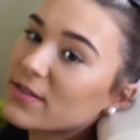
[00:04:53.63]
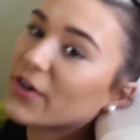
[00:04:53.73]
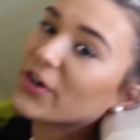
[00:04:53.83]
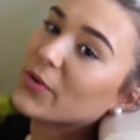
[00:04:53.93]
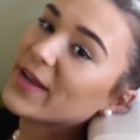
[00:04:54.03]

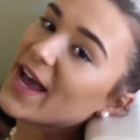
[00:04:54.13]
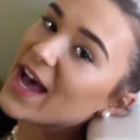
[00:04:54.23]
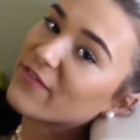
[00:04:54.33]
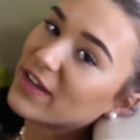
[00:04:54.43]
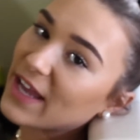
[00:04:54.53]
So we
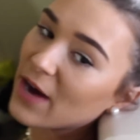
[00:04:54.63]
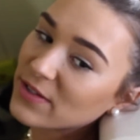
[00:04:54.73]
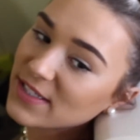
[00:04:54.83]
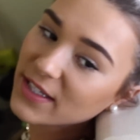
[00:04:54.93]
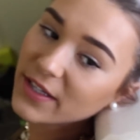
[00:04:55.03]
have an
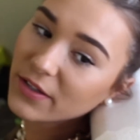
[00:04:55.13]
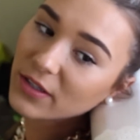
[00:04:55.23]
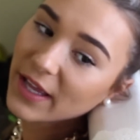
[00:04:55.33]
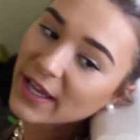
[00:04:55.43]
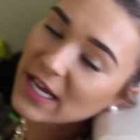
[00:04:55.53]
hour to
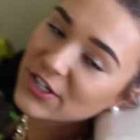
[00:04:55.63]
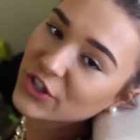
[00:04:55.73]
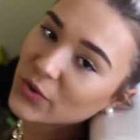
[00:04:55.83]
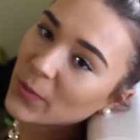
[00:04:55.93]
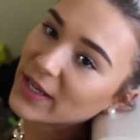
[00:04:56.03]
kill and I
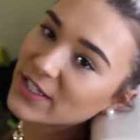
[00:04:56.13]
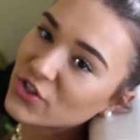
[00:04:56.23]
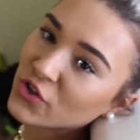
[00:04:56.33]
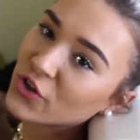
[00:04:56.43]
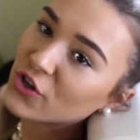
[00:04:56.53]
don't know what we're
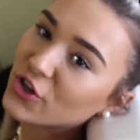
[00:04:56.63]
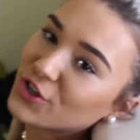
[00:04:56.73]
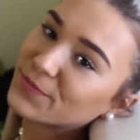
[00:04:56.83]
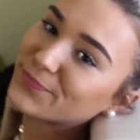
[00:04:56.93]
gonna do.